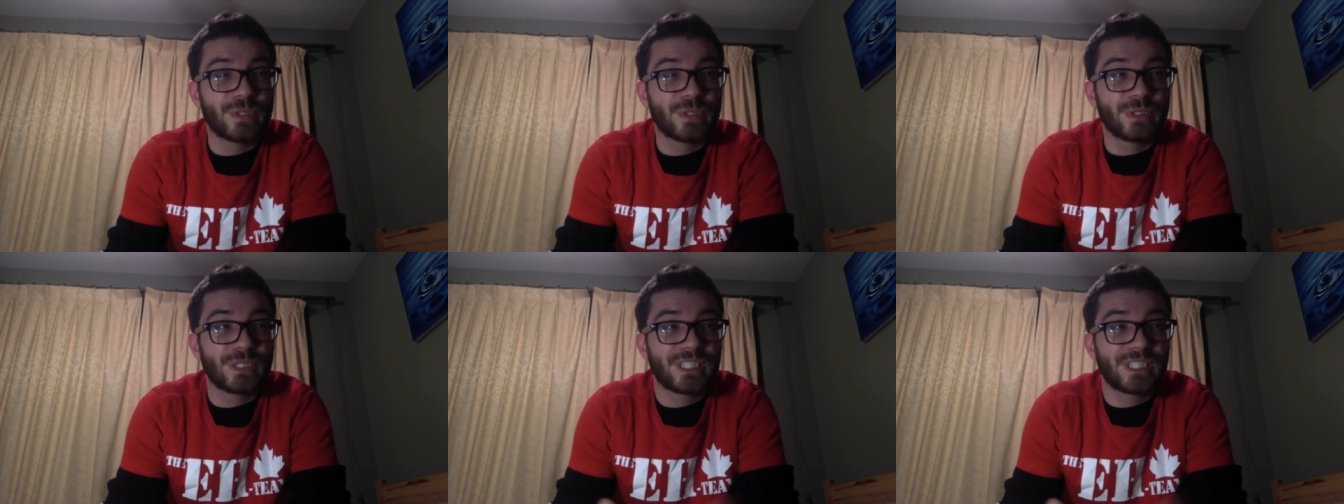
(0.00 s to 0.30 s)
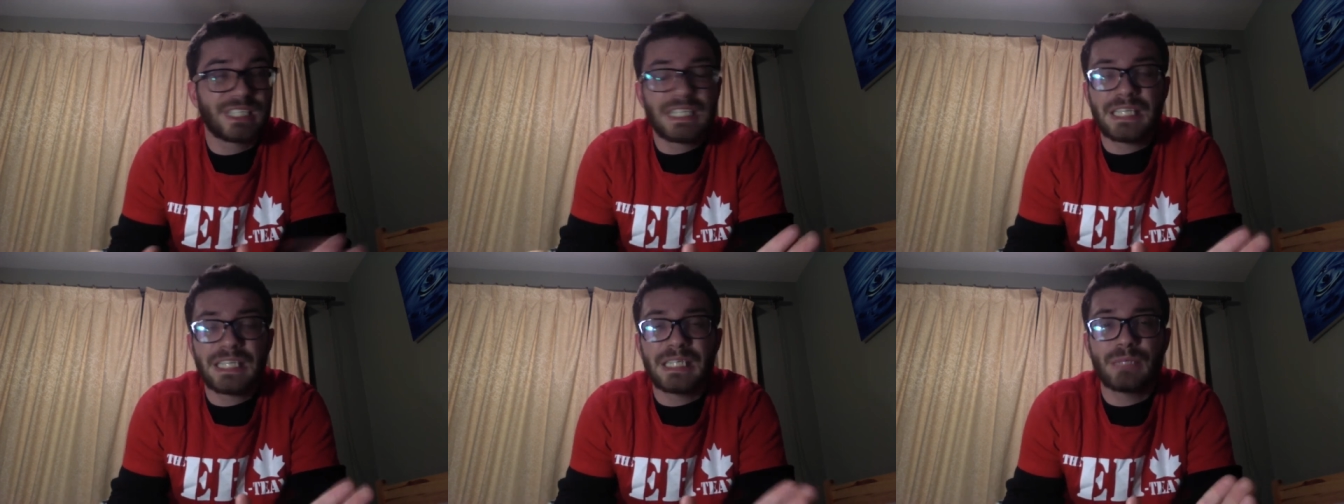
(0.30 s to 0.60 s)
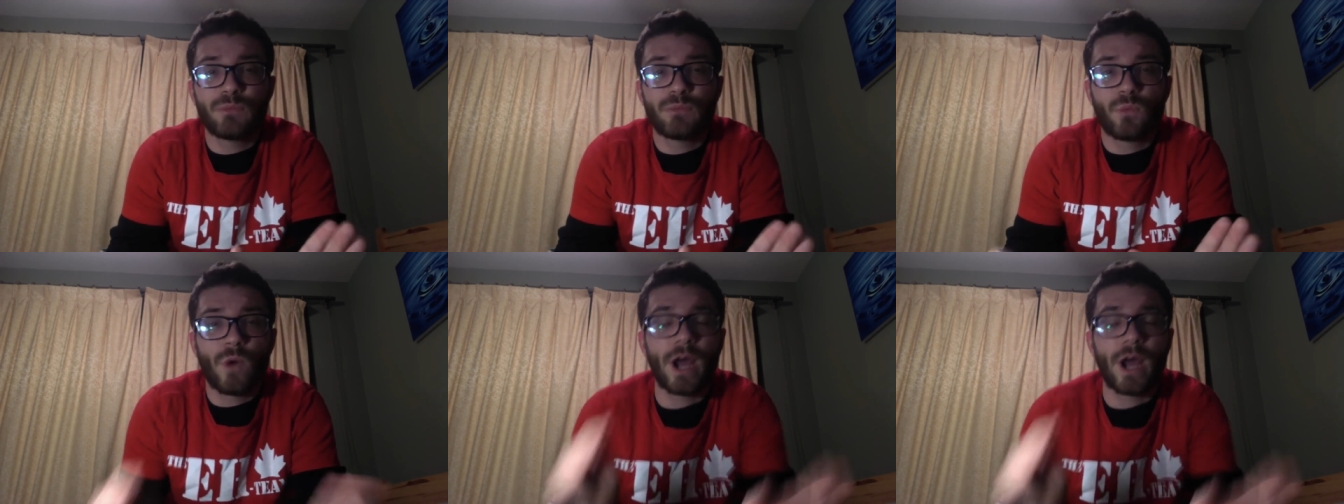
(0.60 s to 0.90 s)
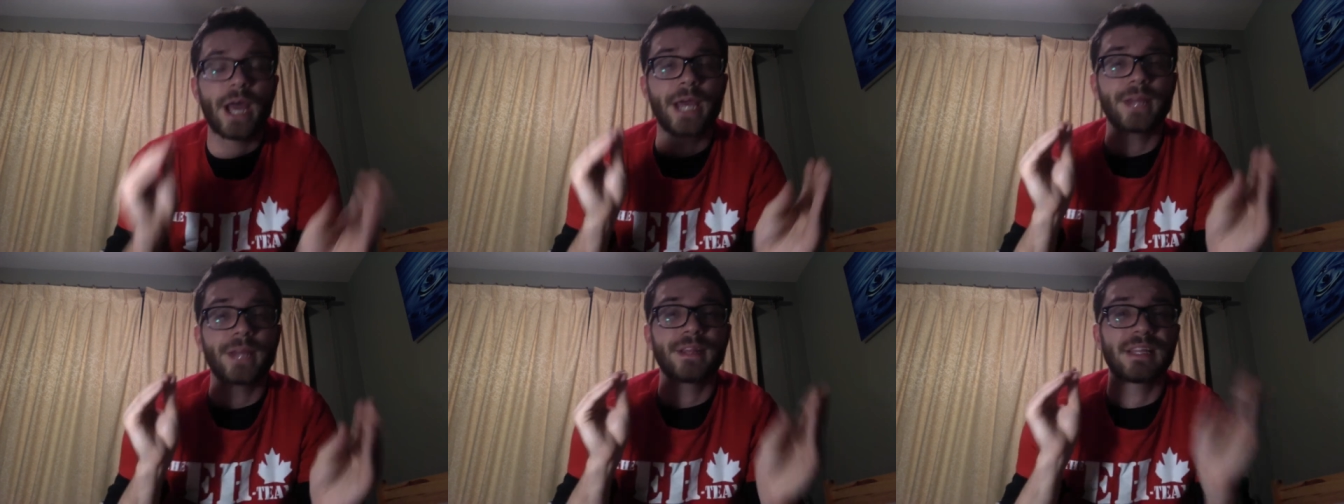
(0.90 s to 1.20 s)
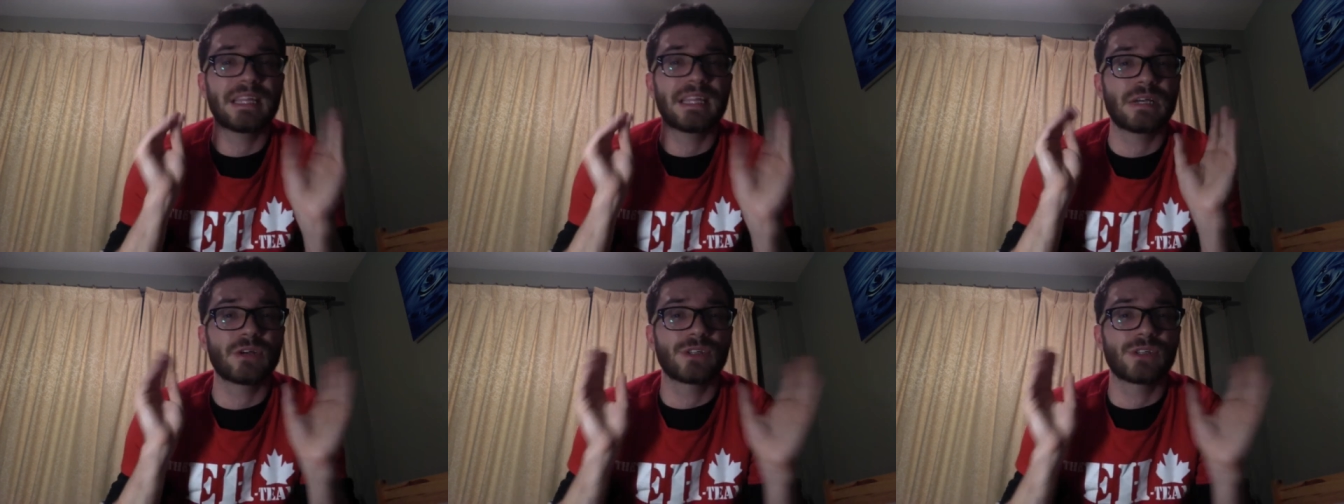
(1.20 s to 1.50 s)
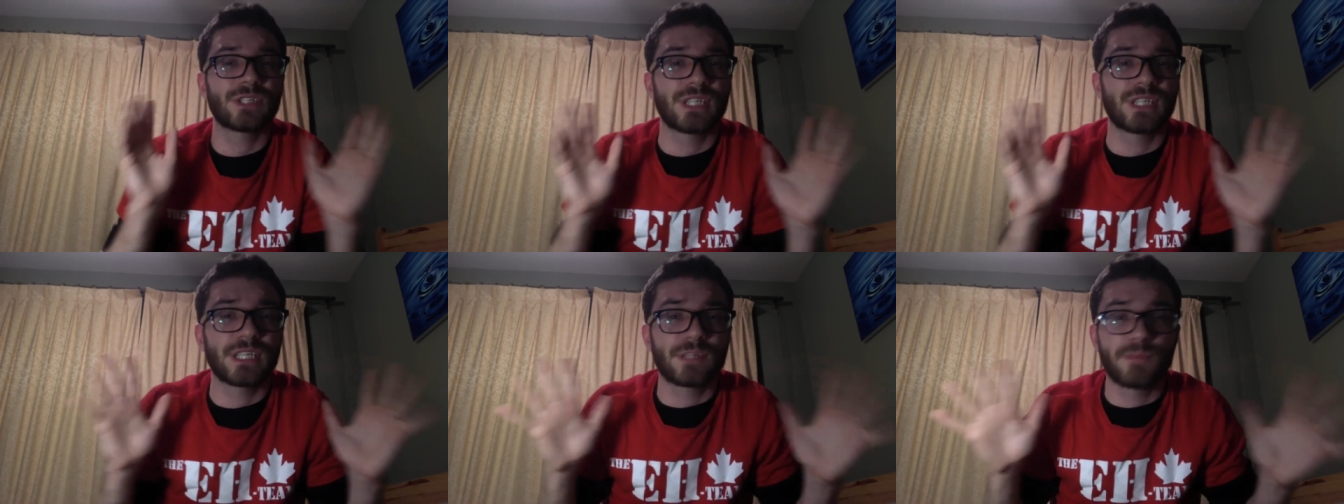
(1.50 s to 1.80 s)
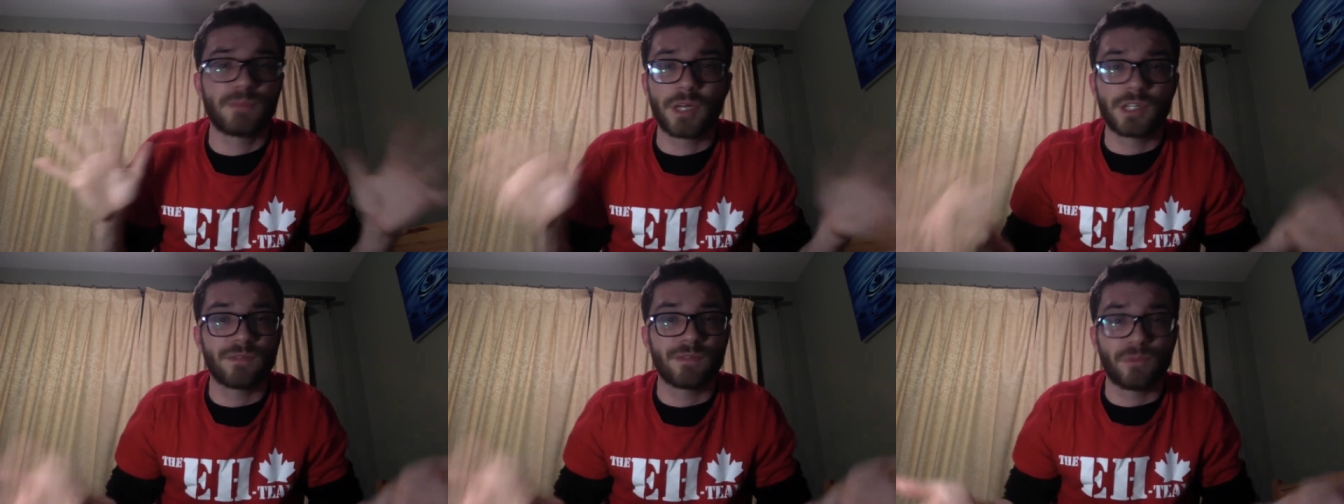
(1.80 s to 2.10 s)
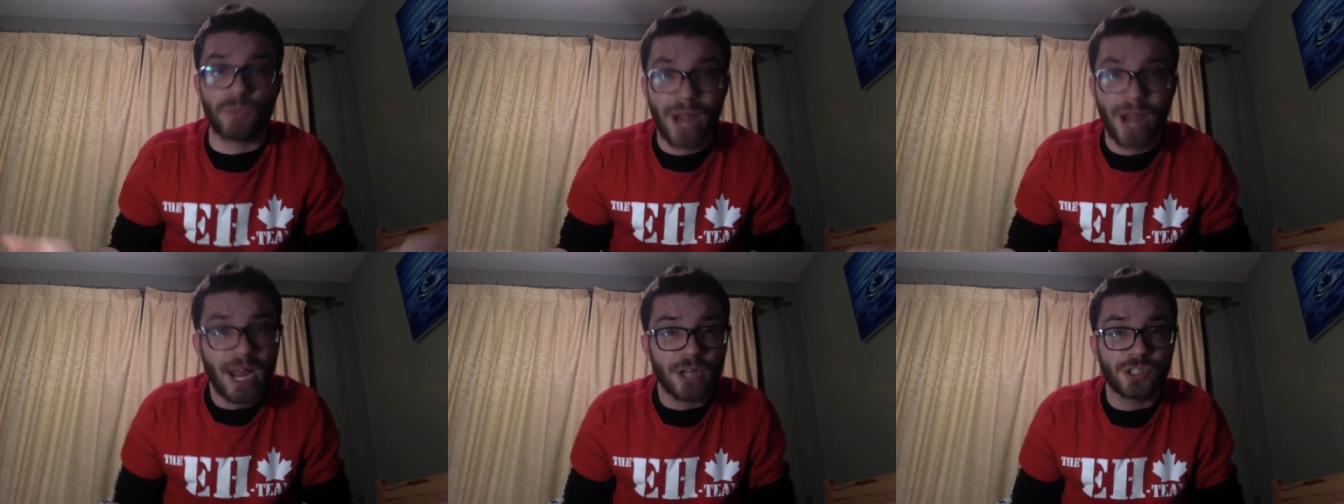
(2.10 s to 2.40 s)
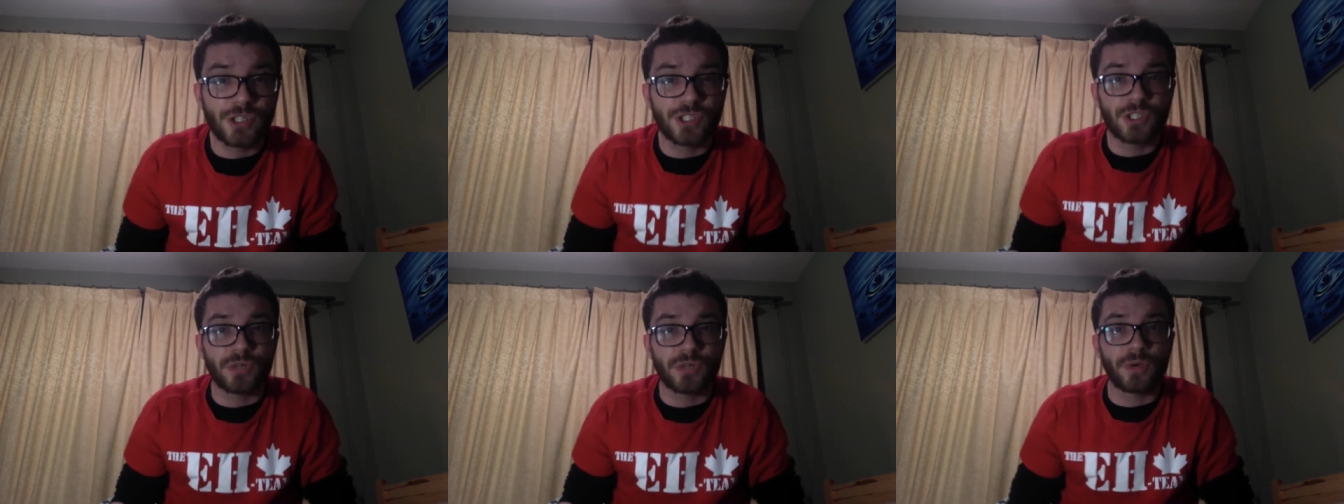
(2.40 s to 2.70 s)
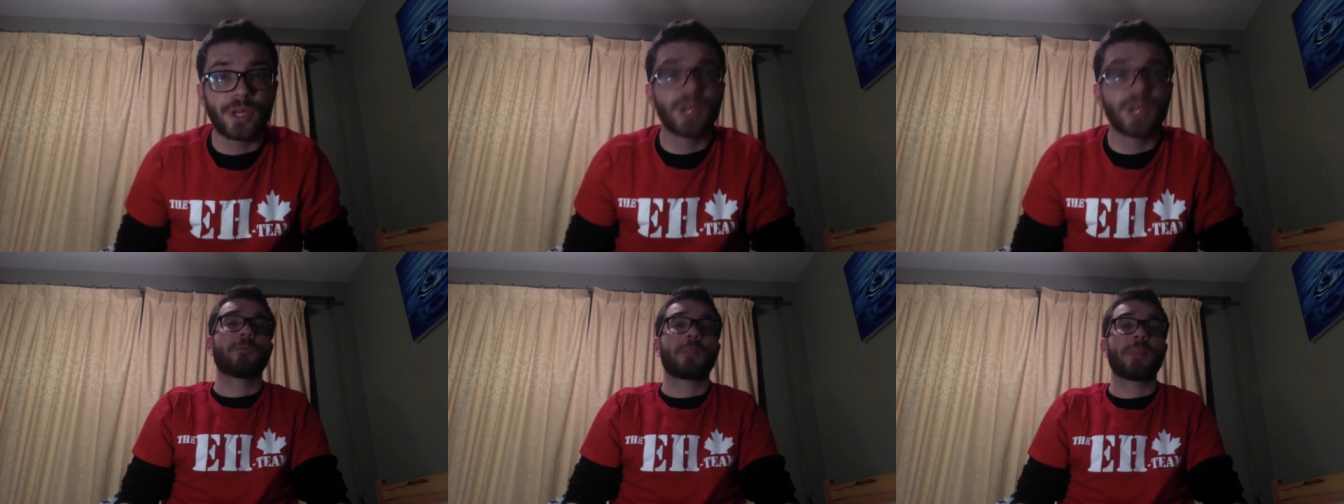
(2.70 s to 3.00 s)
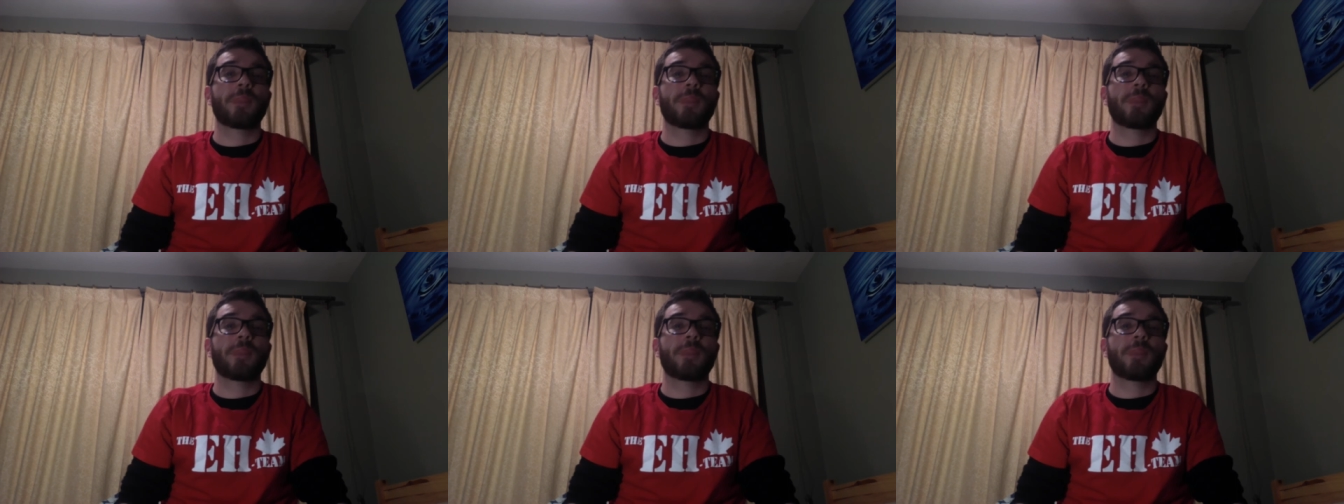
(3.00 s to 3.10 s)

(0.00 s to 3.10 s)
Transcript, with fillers: see why there's this much of a reaction to it.